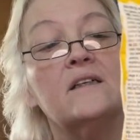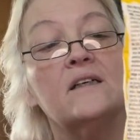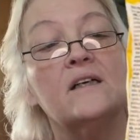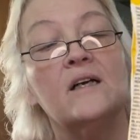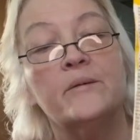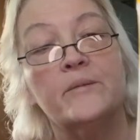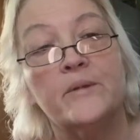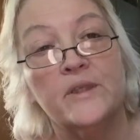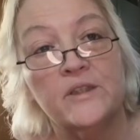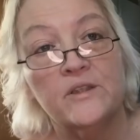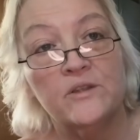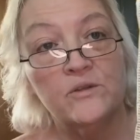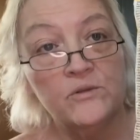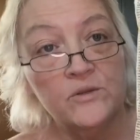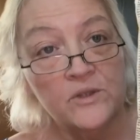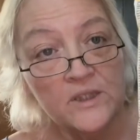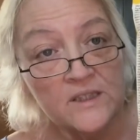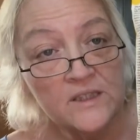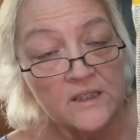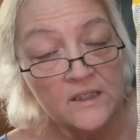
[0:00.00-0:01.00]
I mean, who
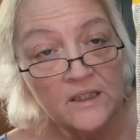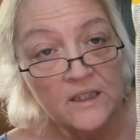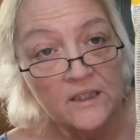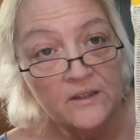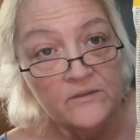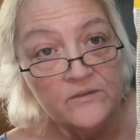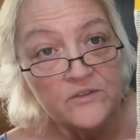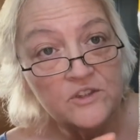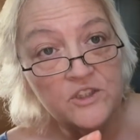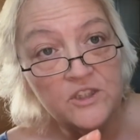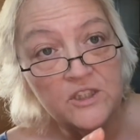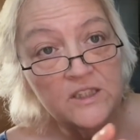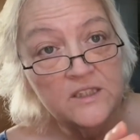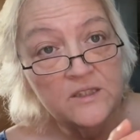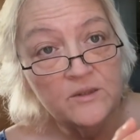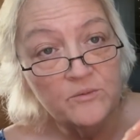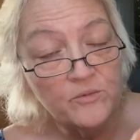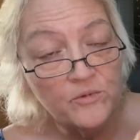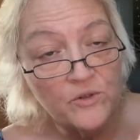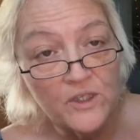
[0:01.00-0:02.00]
doesn't love cheese
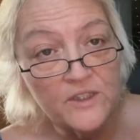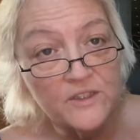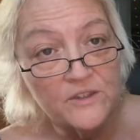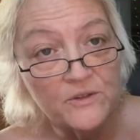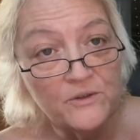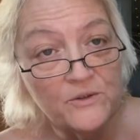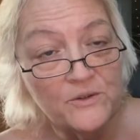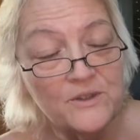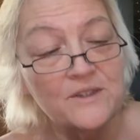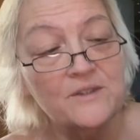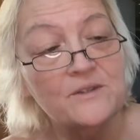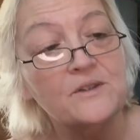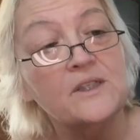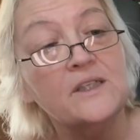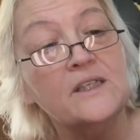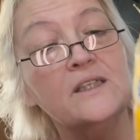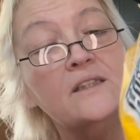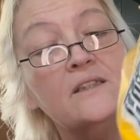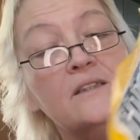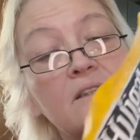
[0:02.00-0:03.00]
and pretzels,
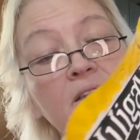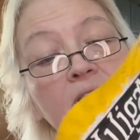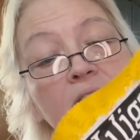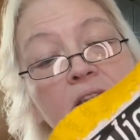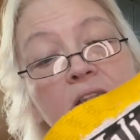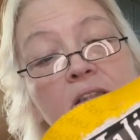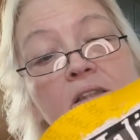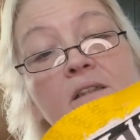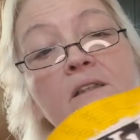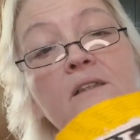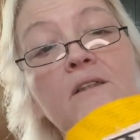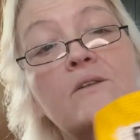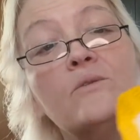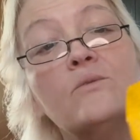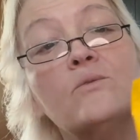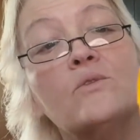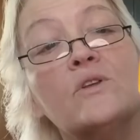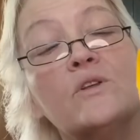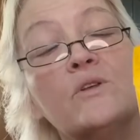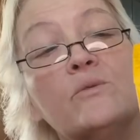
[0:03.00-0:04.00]

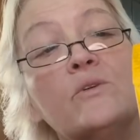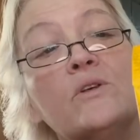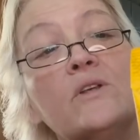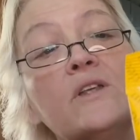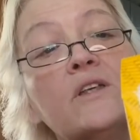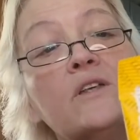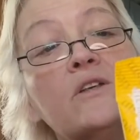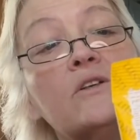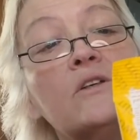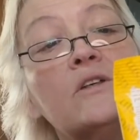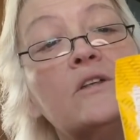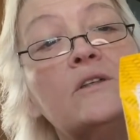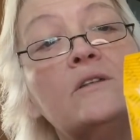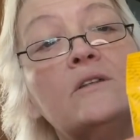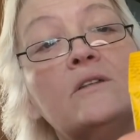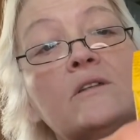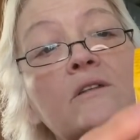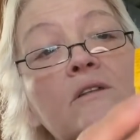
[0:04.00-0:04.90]
right? Really, really good.